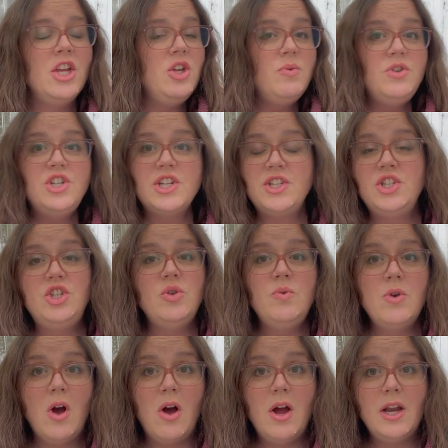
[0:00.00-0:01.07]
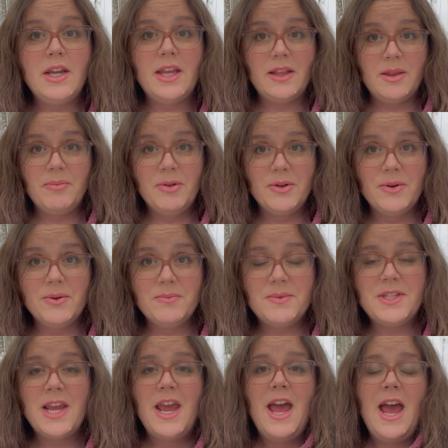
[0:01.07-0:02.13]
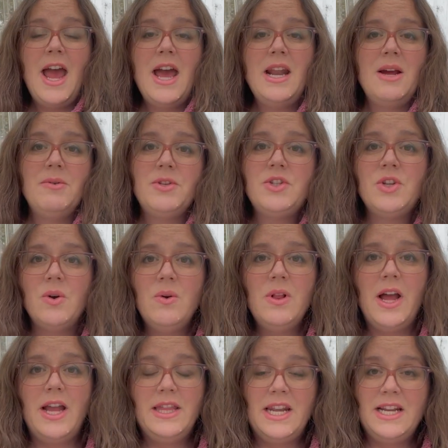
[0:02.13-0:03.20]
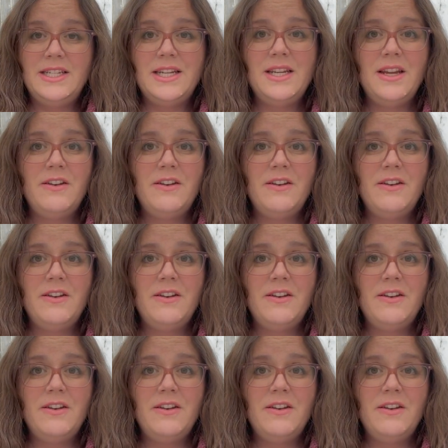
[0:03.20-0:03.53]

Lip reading: you just do not get the blooms. And I was so glad that I didn't